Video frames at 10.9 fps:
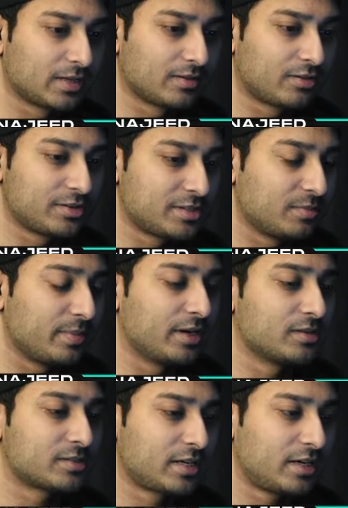Christian
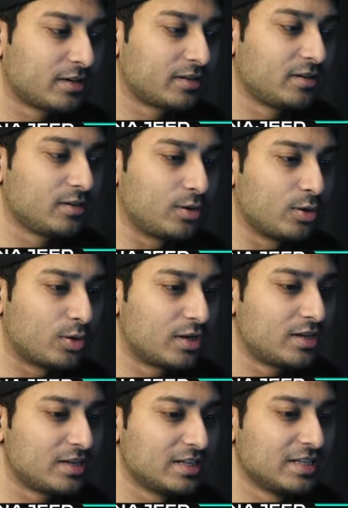Bale's character
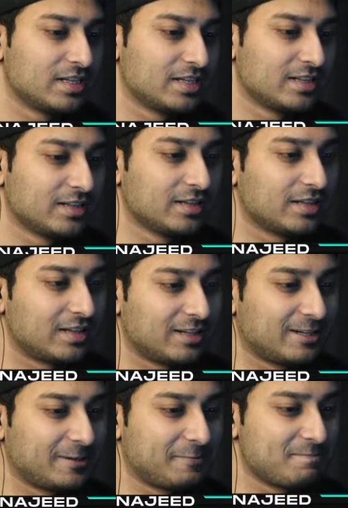Gore.
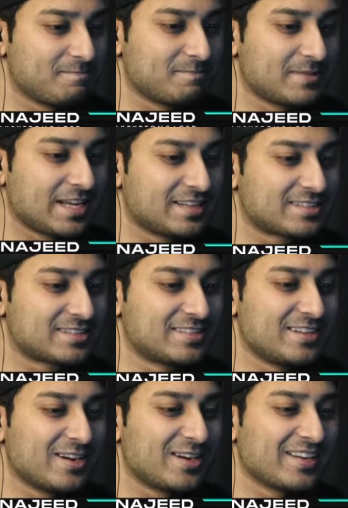uh it's
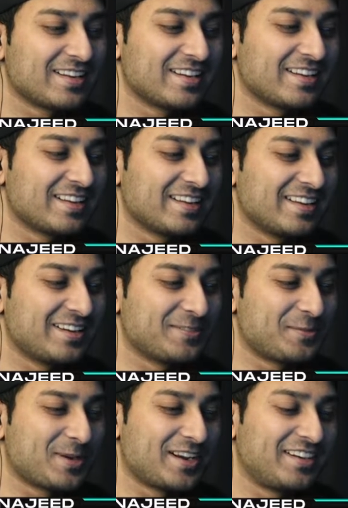not a
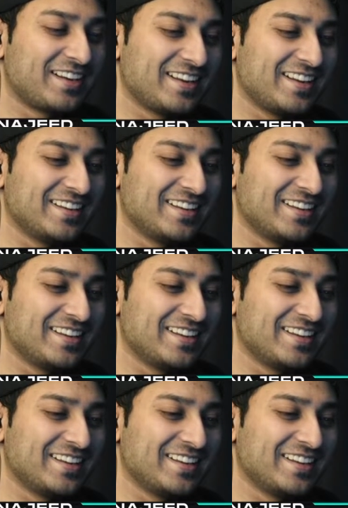very